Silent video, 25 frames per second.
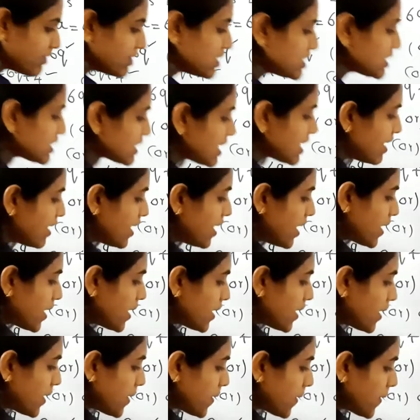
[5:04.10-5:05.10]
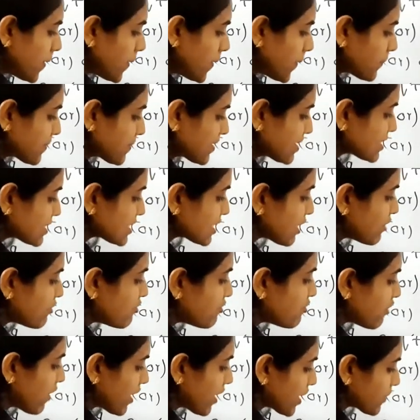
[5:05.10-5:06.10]
is some
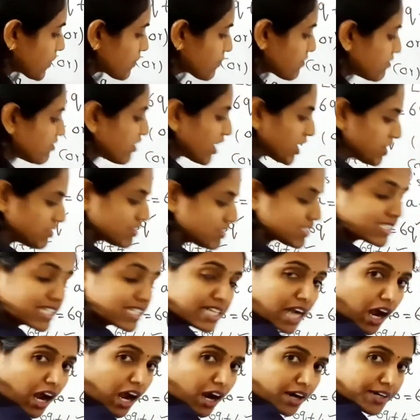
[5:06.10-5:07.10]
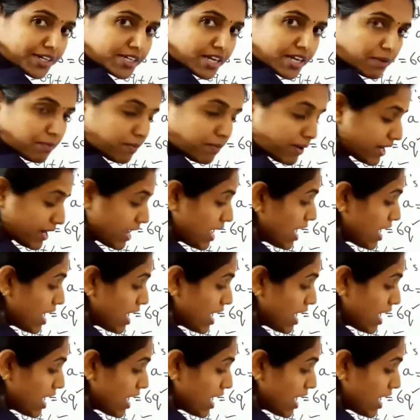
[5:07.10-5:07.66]
5. 5 is an odd number.